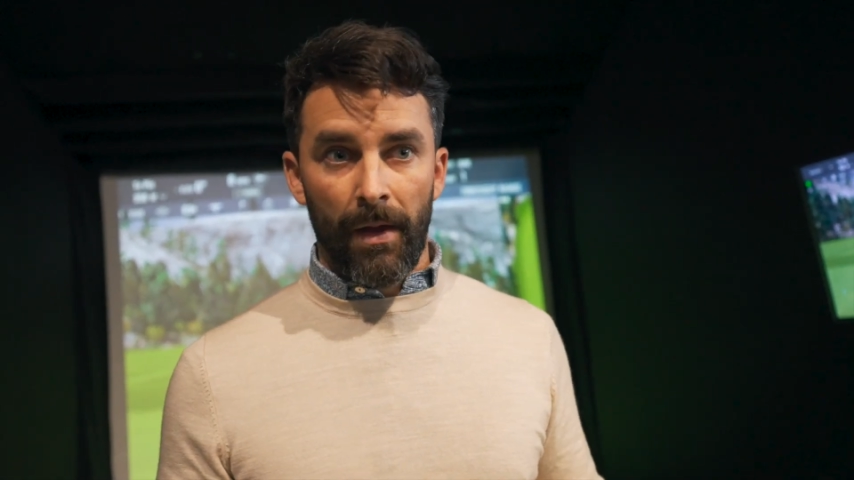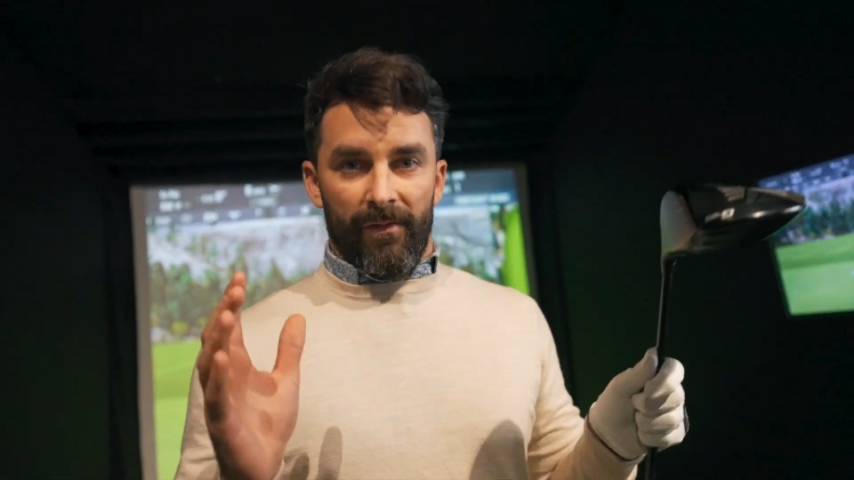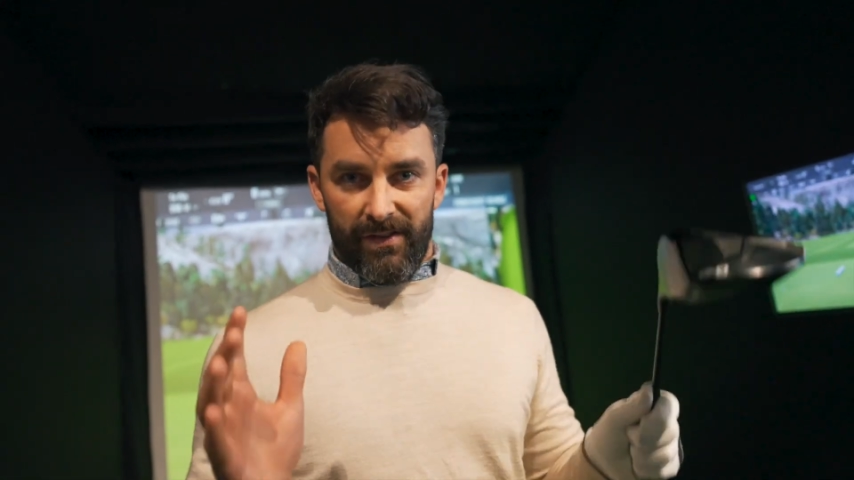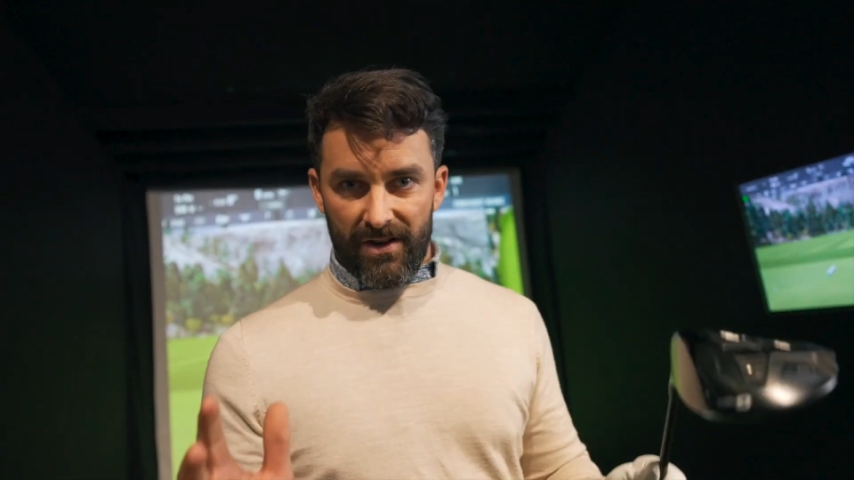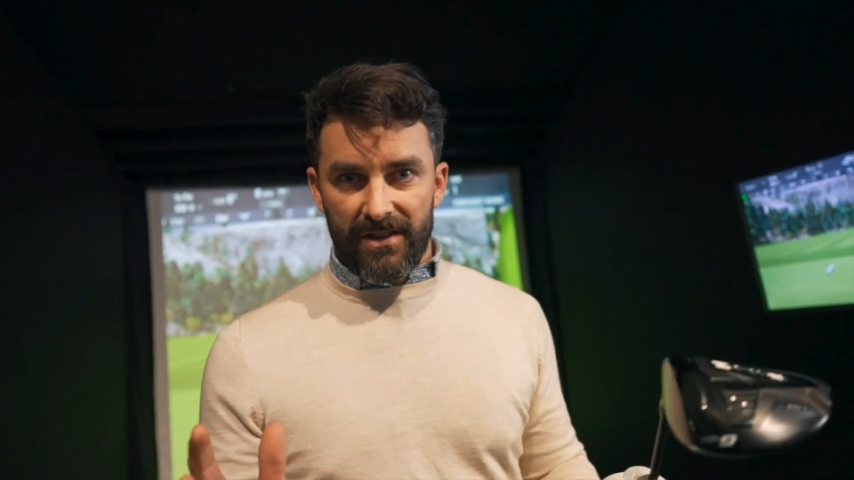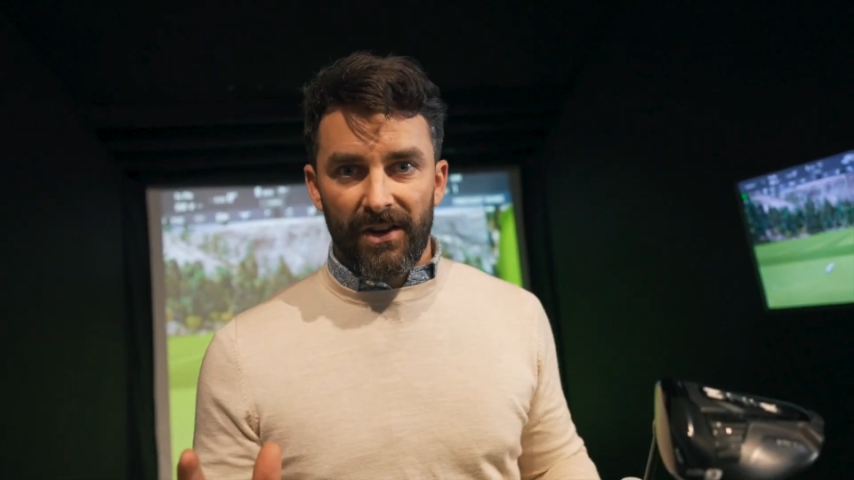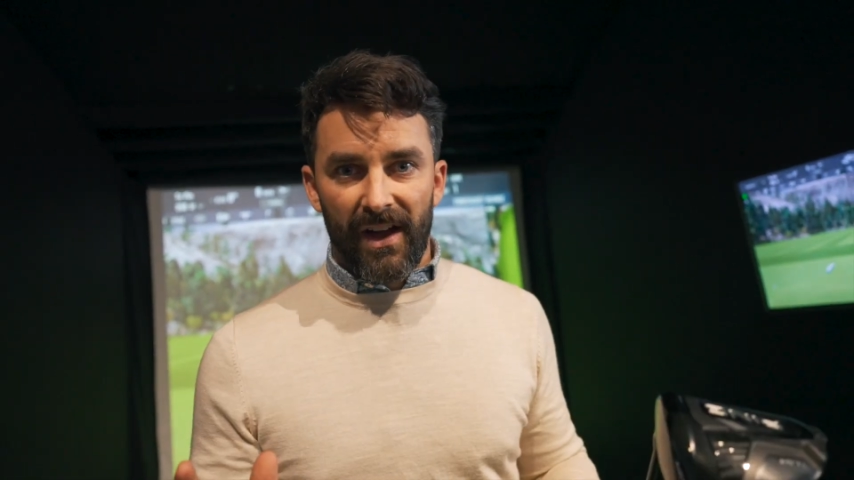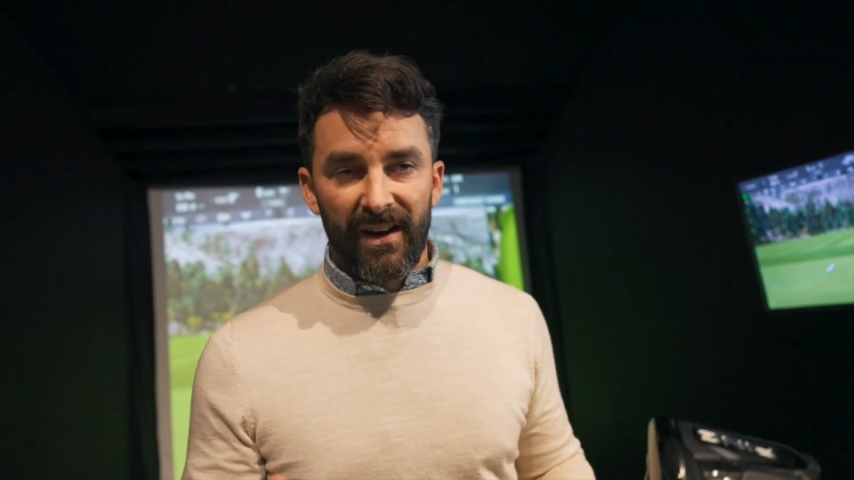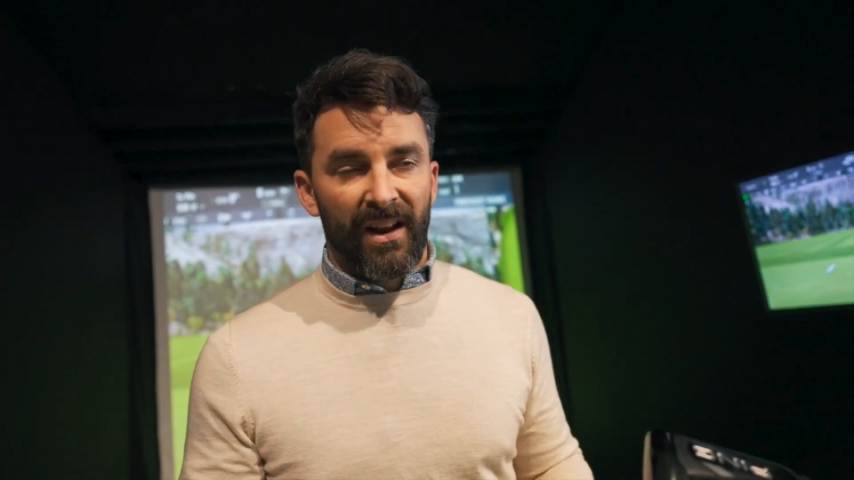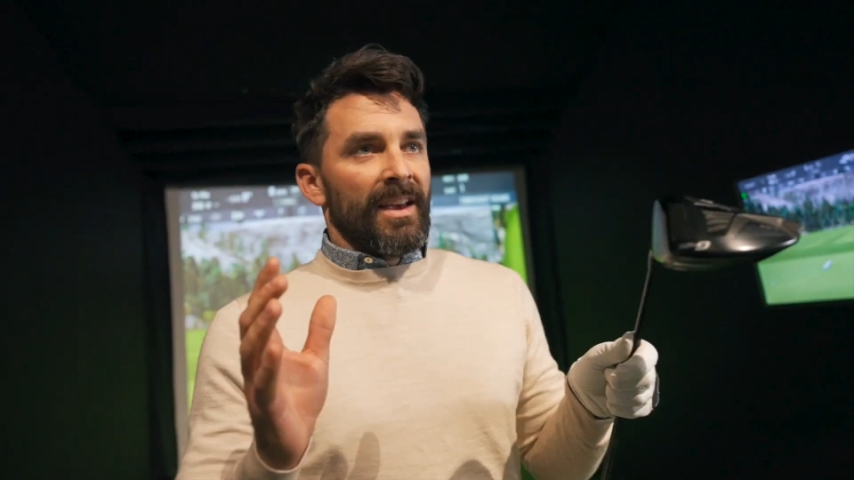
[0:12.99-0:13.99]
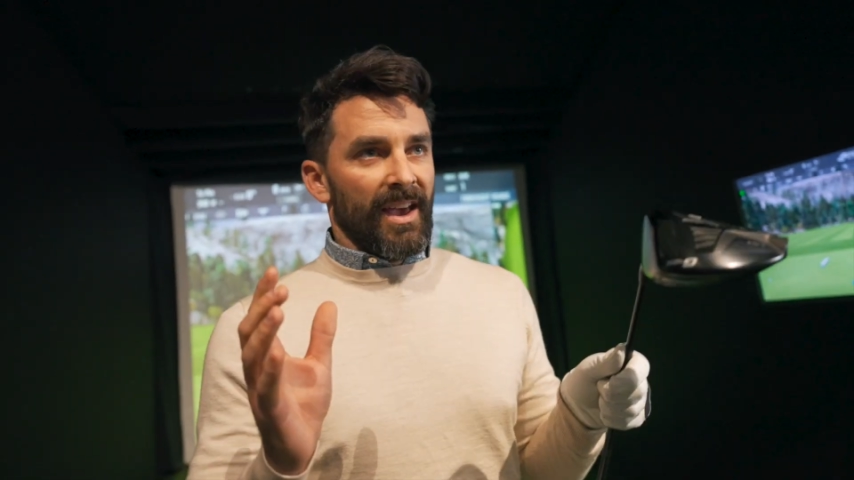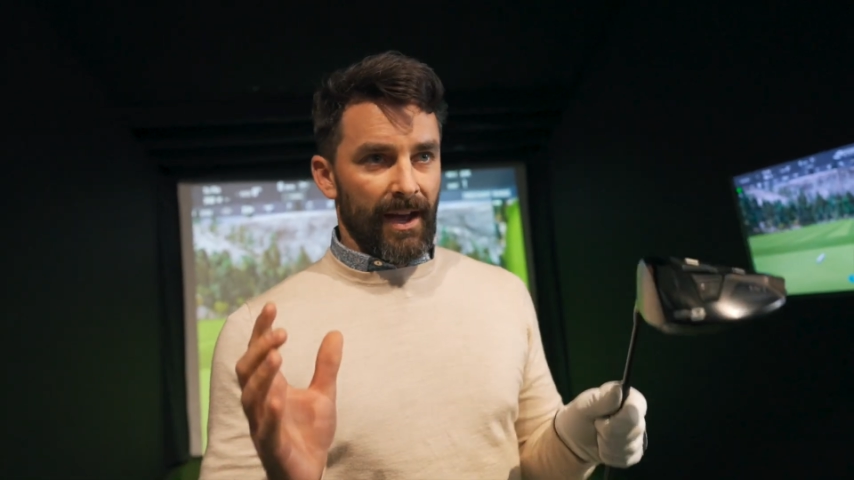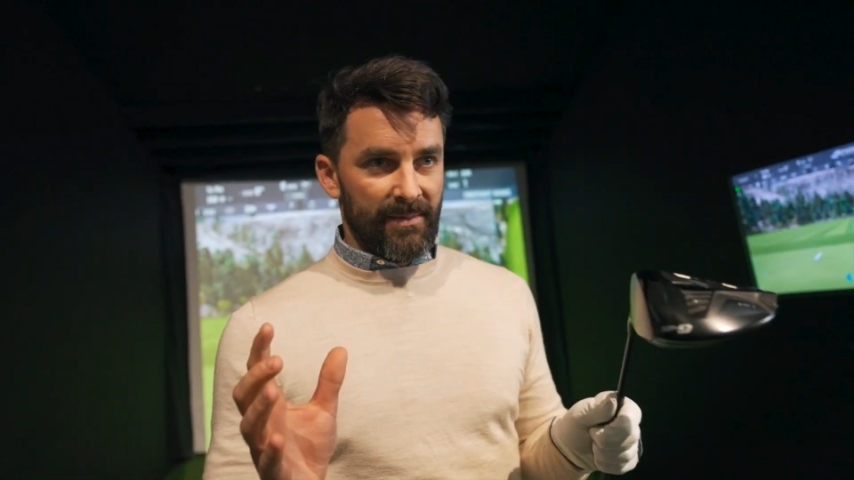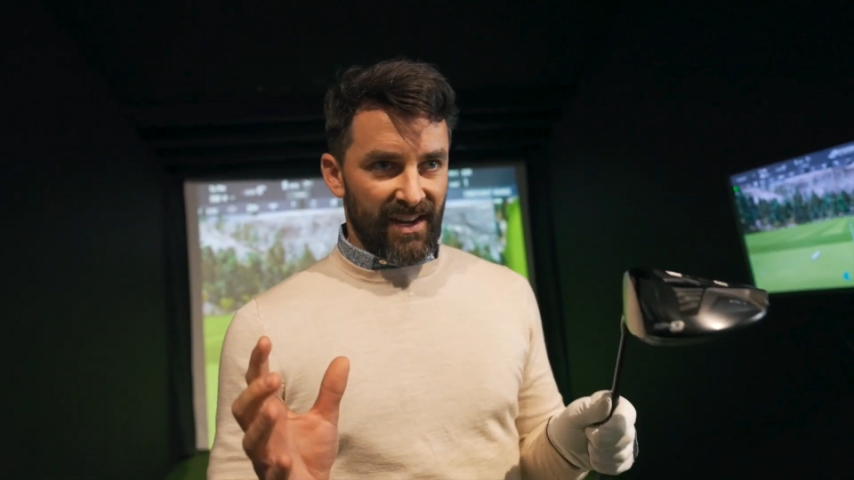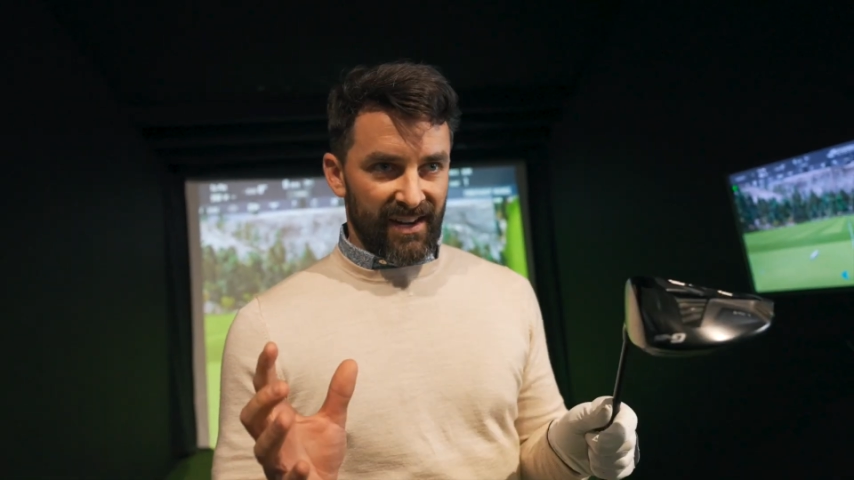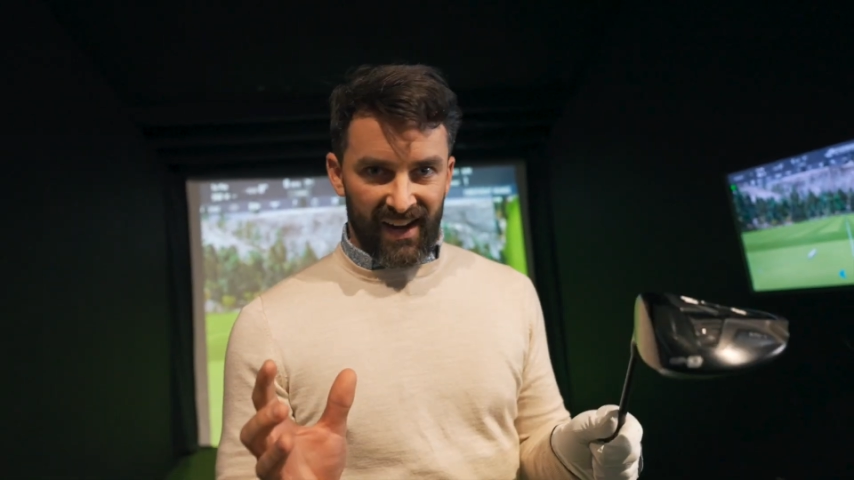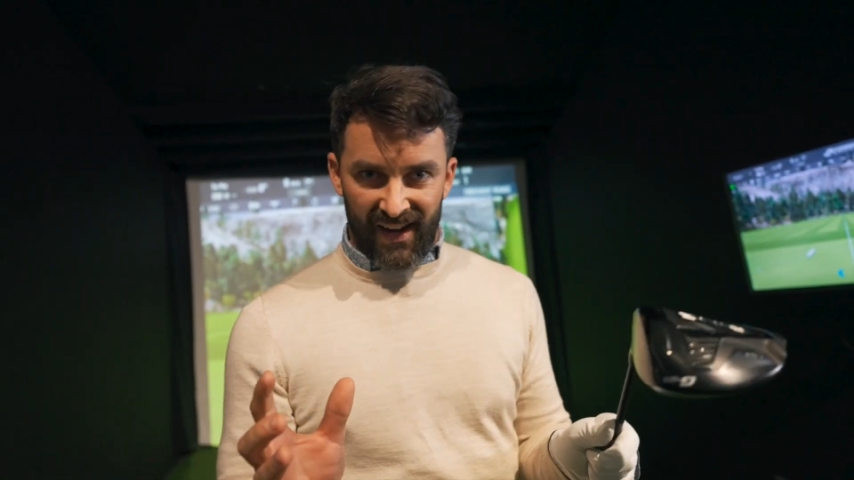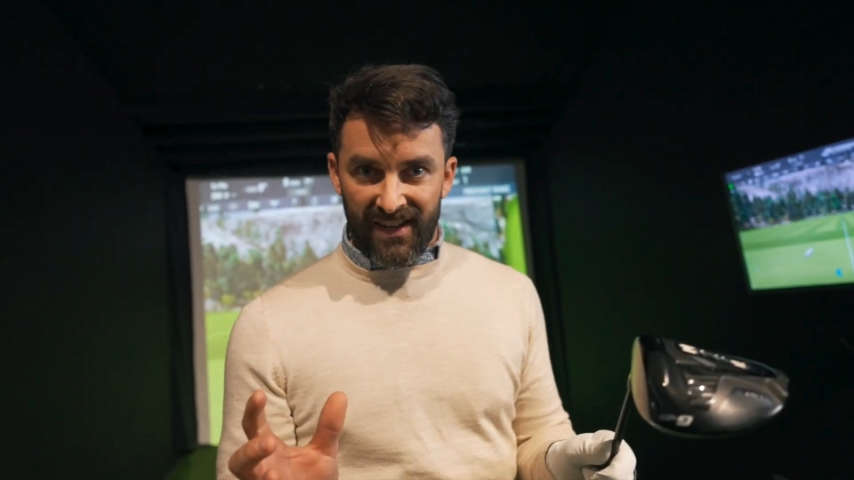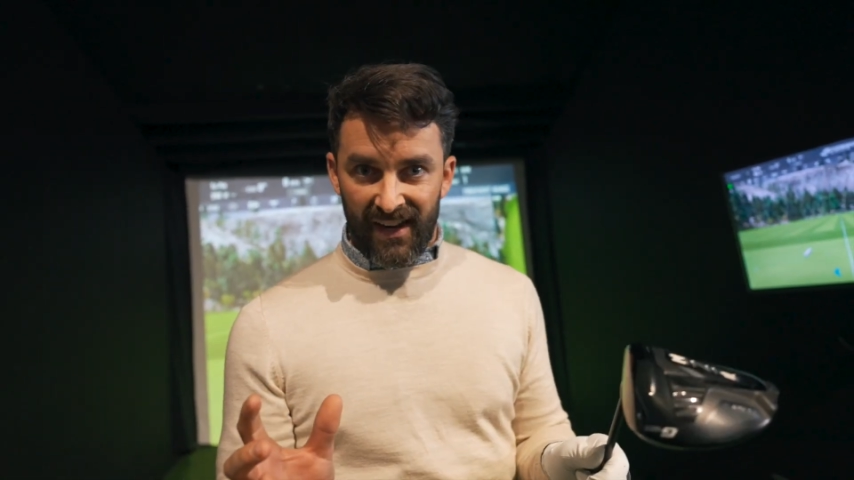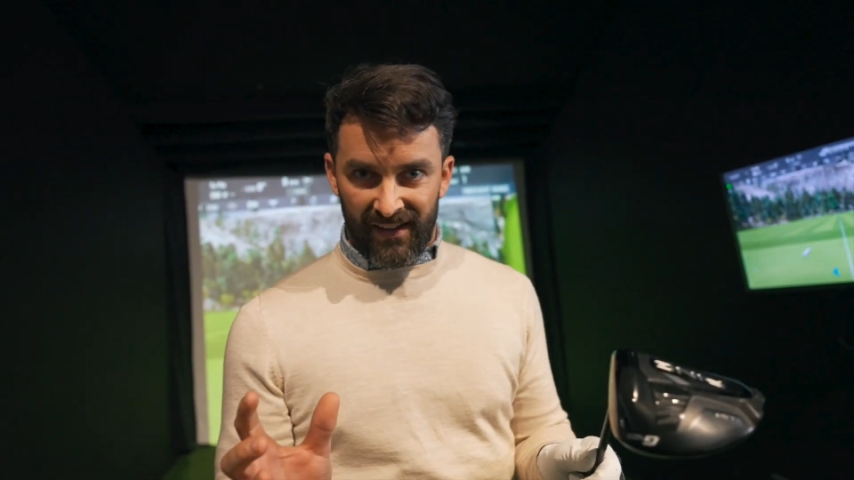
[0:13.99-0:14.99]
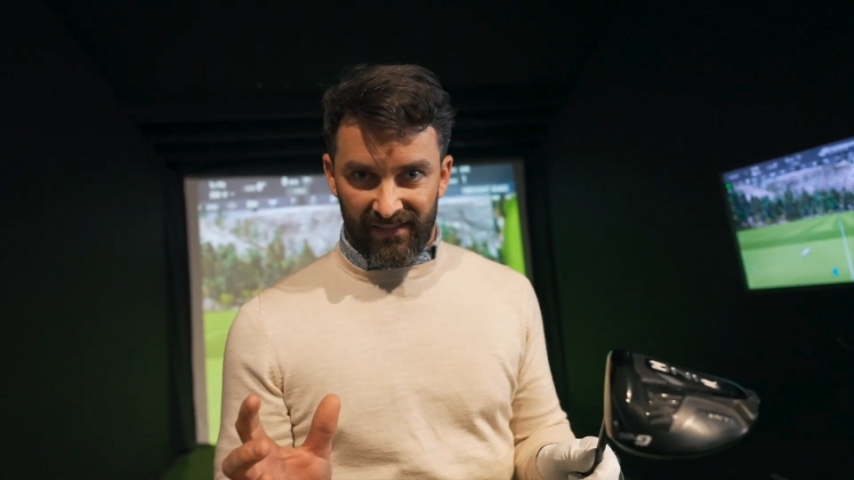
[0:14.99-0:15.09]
I'm very excited. Calm down, Andy.